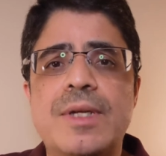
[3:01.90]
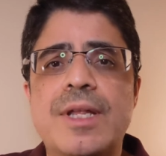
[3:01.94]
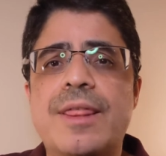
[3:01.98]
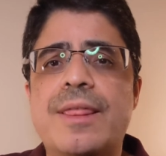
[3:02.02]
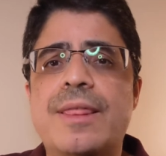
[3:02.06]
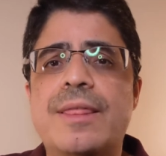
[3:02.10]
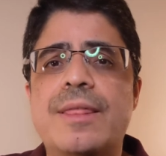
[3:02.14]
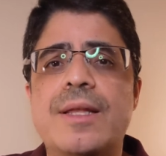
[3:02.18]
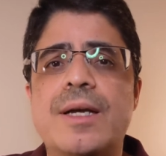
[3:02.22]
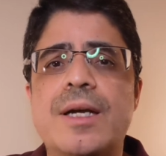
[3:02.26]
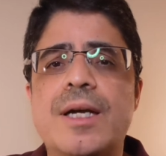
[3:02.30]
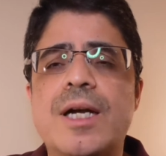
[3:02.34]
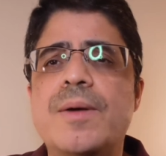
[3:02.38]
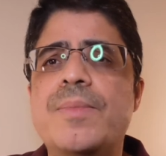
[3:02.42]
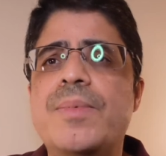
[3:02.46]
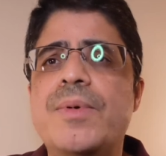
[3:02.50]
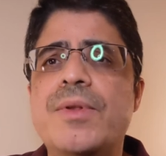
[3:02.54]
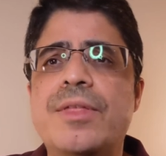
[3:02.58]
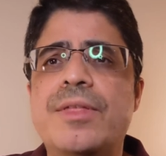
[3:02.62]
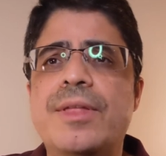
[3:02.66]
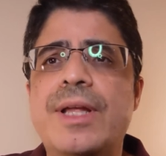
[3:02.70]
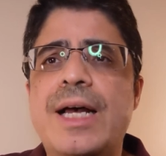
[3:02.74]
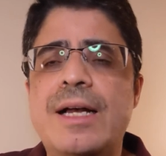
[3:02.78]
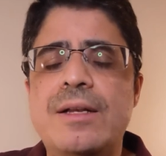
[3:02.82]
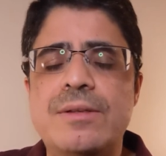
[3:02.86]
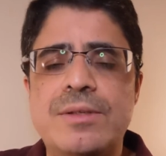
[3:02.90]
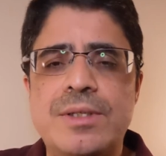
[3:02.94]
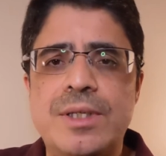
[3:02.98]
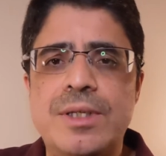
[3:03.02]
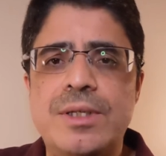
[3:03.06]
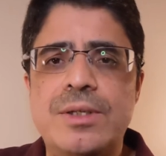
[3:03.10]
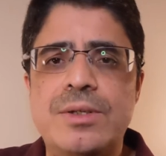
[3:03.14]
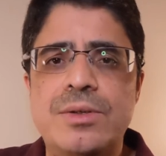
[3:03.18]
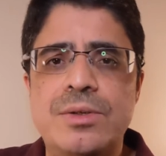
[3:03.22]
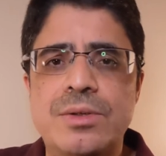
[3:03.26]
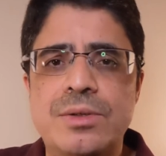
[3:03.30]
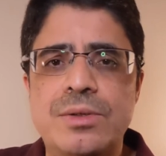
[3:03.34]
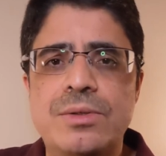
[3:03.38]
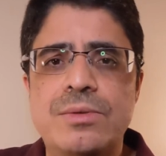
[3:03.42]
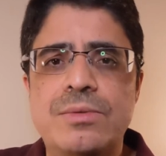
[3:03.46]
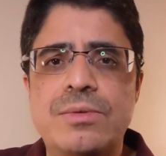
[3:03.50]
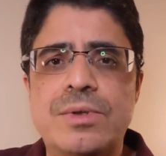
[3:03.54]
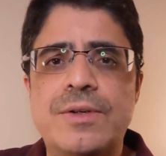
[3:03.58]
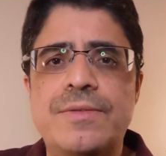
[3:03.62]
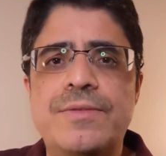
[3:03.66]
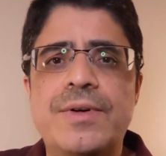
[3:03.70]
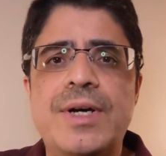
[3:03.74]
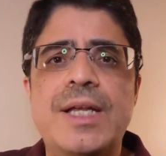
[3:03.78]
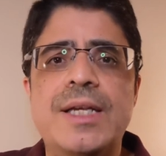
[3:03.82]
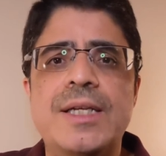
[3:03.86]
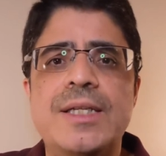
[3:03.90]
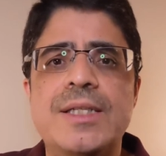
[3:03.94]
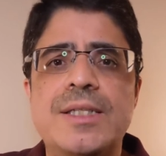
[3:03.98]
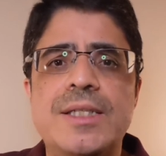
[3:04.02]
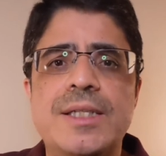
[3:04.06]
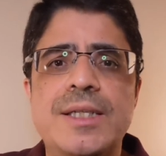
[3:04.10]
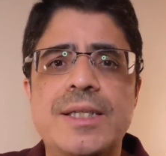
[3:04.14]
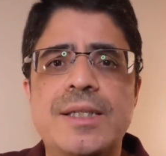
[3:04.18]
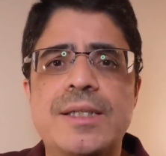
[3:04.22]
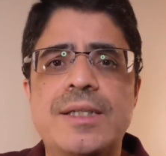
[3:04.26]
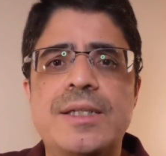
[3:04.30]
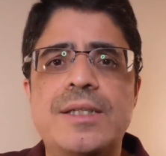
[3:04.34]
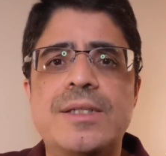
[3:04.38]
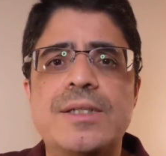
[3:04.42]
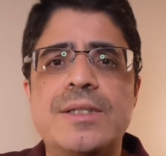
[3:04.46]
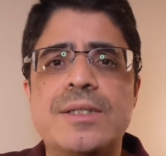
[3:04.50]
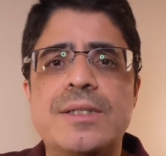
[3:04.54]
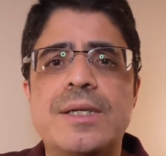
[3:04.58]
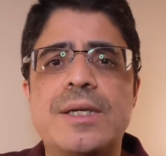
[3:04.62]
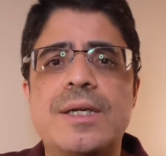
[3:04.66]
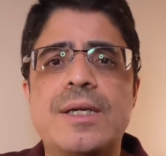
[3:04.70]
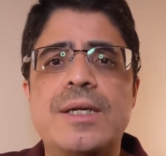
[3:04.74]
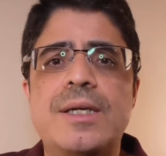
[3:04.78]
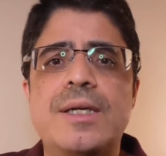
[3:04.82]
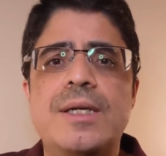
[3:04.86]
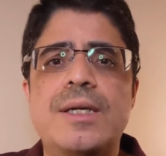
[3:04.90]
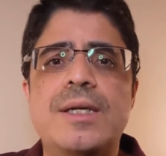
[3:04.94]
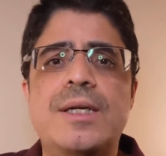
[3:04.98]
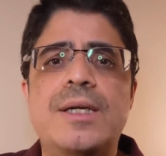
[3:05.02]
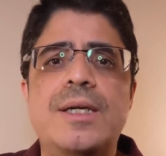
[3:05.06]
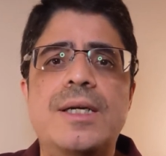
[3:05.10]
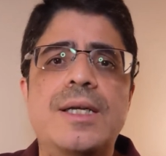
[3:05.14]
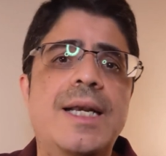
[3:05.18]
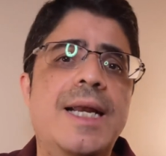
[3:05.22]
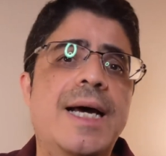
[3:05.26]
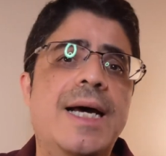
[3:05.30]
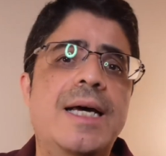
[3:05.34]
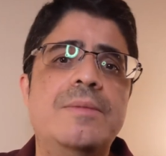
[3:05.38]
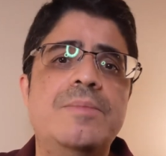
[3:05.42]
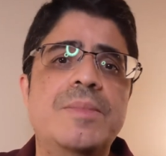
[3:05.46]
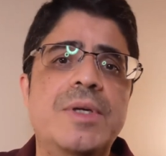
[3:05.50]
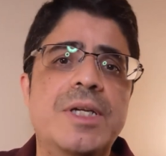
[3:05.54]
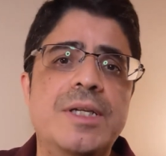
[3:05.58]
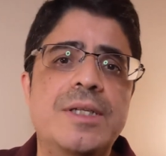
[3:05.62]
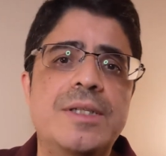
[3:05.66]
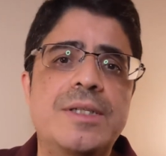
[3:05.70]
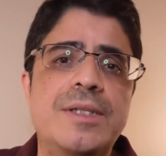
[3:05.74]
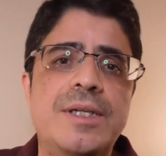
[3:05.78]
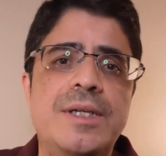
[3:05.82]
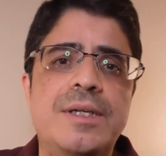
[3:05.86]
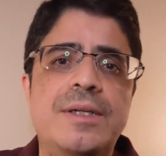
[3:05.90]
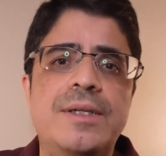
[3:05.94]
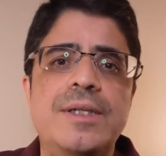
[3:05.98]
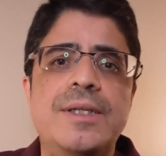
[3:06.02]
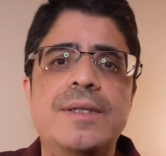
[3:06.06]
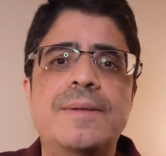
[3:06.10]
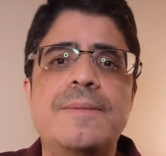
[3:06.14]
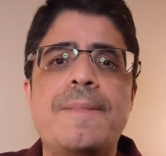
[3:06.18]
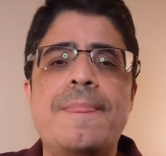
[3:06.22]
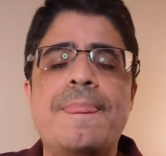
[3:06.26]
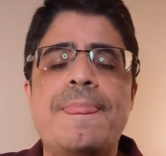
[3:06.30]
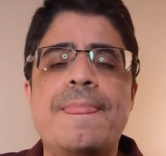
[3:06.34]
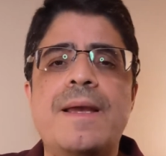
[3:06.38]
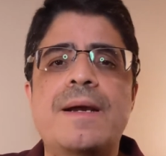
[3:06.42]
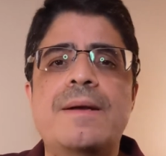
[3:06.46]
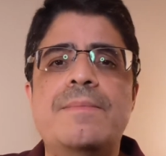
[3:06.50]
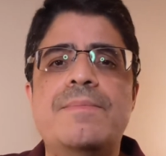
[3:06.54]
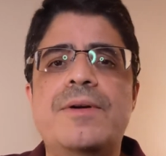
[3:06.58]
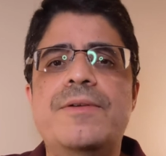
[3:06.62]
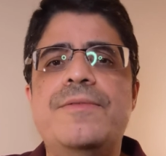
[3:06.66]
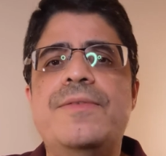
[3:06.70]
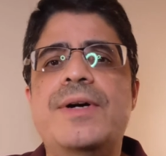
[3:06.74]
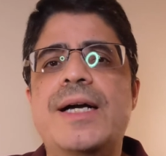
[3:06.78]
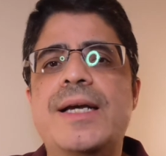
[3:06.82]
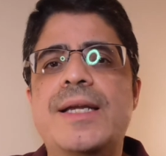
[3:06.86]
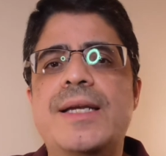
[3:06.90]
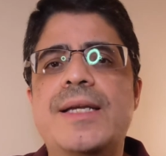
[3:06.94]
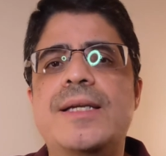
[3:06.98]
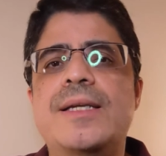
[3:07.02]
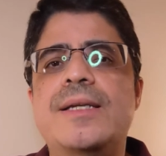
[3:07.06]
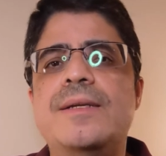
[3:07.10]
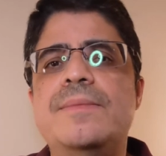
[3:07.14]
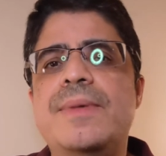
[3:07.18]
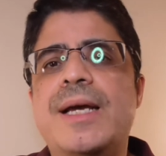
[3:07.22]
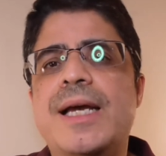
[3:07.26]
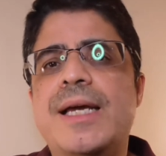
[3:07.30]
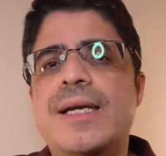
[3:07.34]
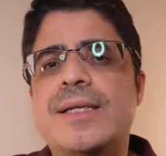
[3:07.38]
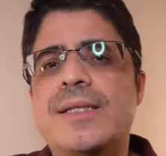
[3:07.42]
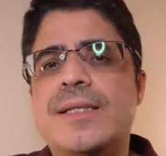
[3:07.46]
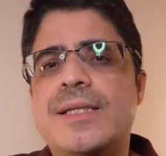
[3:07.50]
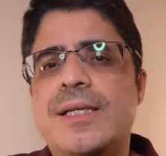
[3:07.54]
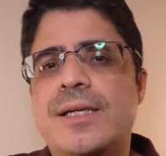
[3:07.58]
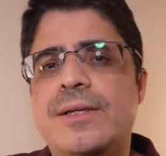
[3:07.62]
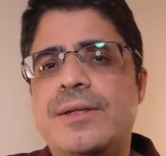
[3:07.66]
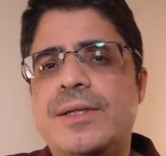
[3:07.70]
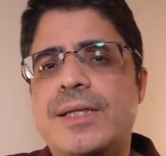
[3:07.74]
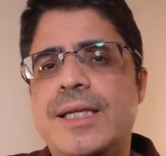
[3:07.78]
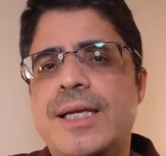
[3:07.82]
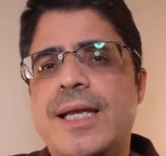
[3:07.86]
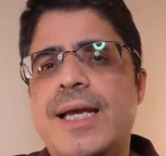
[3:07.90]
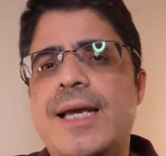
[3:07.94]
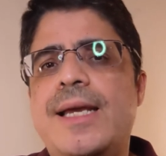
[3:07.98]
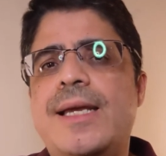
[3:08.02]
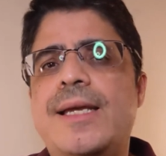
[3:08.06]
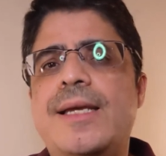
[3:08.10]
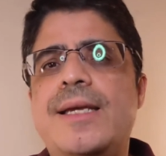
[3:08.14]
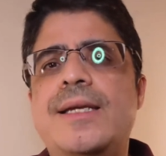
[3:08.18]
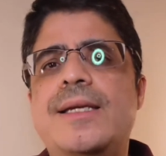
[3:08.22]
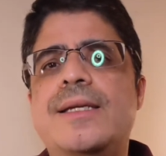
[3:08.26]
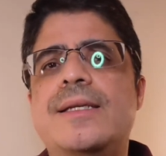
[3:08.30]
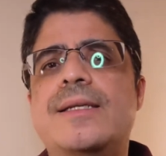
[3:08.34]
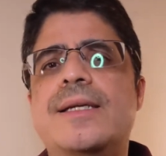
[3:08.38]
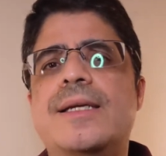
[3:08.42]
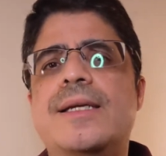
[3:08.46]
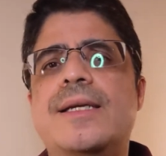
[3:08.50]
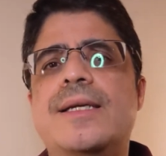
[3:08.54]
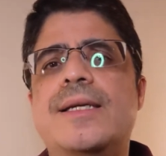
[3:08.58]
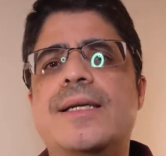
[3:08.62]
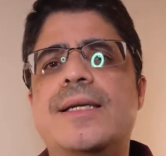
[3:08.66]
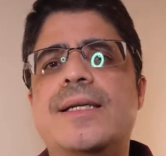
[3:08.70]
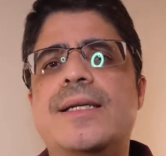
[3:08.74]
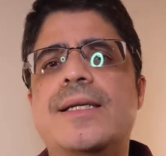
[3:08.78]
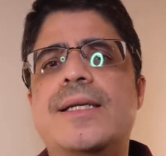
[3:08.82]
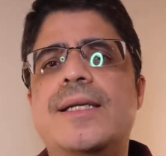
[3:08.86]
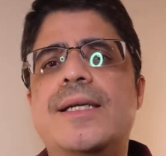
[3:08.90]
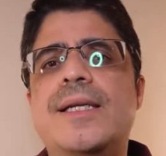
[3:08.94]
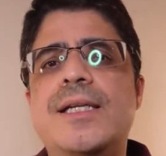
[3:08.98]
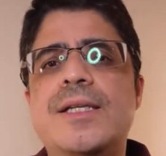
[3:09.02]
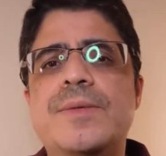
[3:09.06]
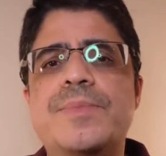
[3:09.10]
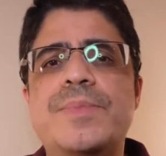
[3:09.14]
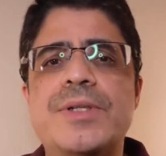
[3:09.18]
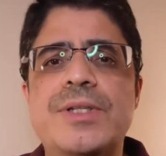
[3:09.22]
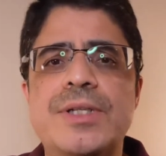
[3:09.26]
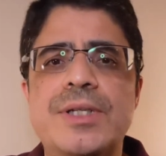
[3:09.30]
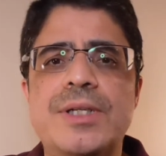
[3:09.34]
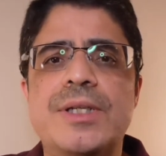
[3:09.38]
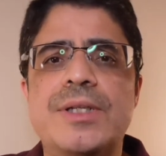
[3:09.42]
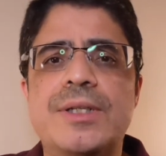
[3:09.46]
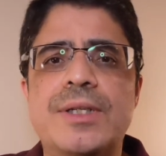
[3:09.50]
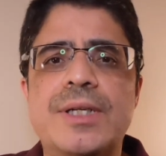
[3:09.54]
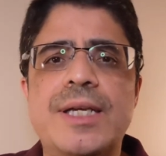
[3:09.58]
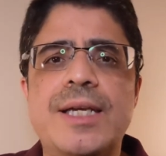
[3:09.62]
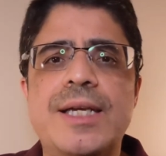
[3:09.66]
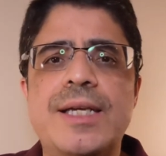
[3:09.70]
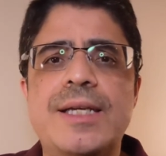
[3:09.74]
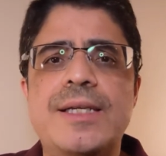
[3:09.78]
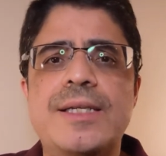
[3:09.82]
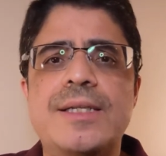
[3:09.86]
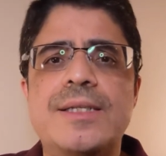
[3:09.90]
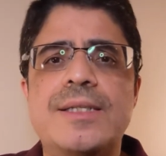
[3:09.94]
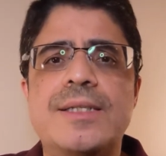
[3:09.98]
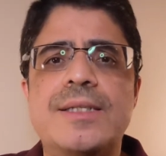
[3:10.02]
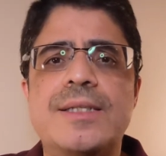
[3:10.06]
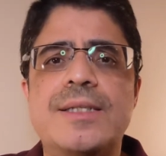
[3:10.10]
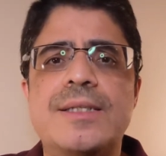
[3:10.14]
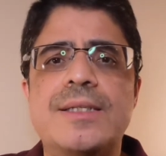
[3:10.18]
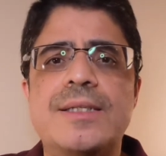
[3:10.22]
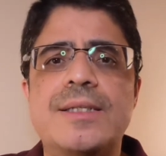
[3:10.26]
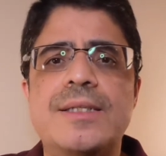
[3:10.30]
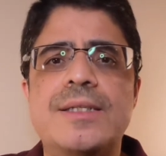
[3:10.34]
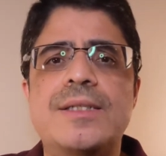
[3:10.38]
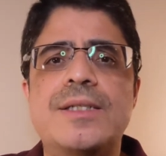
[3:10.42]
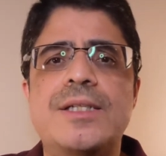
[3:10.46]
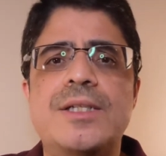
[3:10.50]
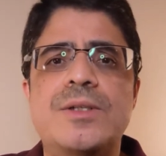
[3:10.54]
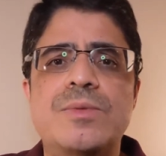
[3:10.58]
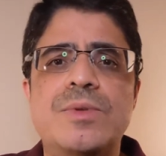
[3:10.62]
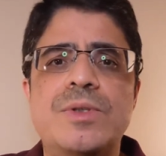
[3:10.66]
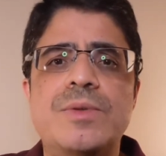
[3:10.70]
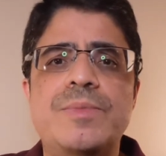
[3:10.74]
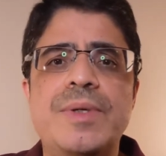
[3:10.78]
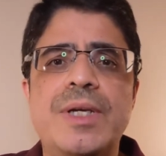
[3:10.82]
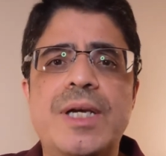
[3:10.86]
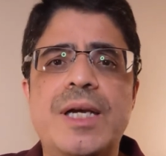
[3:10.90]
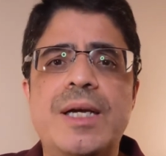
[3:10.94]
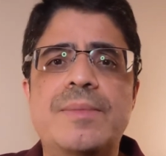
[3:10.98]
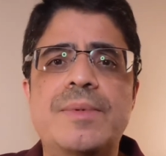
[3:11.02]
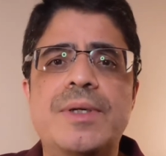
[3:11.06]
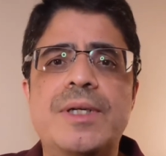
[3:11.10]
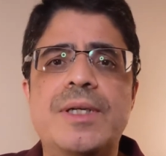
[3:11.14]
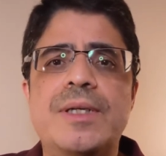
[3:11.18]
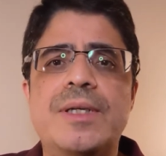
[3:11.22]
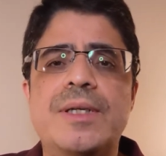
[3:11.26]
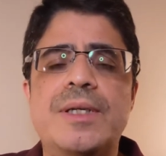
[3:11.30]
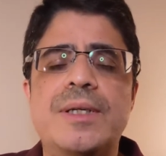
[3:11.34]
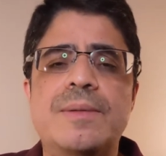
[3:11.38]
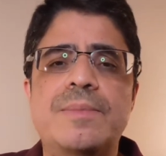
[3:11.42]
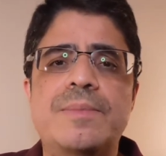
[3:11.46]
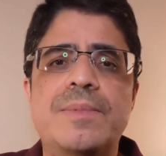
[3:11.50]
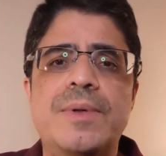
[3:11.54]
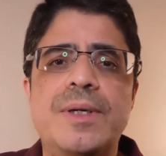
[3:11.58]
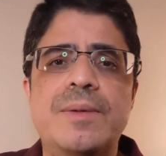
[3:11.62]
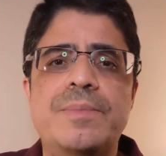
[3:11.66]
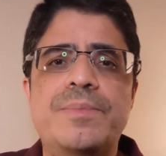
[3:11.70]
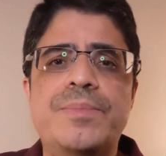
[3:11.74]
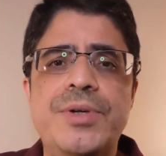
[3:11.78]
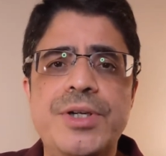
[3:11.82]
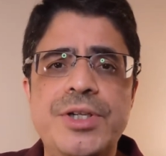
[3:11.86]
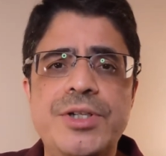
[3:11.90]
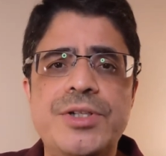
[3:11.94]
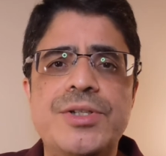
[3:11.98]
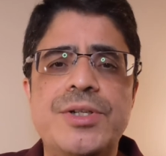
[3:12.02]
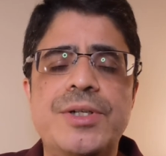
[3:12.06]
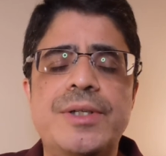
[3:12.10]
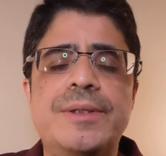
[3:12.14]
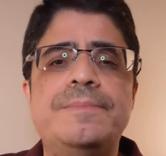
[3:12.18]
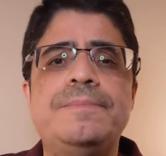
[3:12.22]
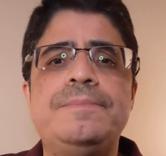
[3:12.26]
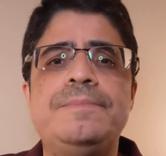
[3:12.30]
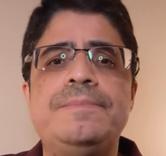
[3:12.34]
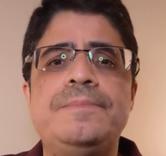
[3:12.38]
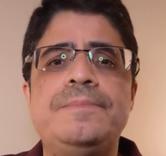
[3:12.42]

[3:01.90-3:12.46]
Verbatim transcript: a, a couple thousand who were volunteers, non military, providing humanitarian aid. And in his particular case, since he would become a, a, a preacher,